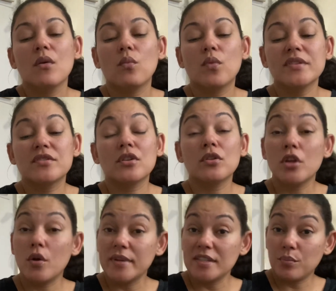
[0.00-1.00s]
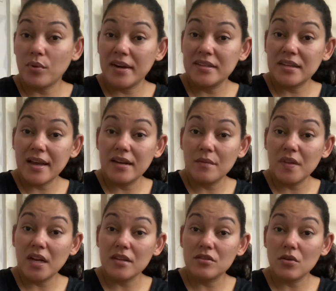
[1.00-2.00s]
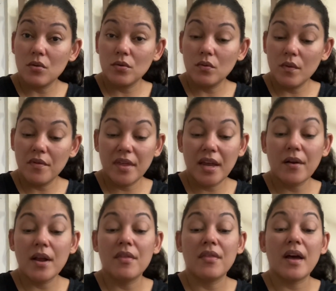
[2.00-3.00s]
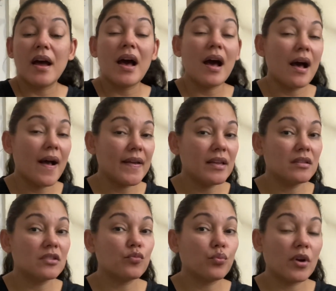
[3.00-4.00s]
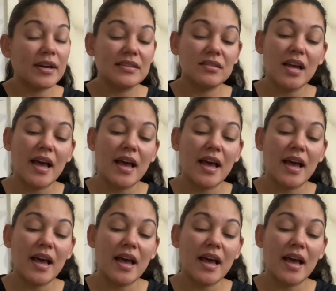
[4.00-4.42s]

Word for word: was the lowest priced item that I sold on there and the highest priced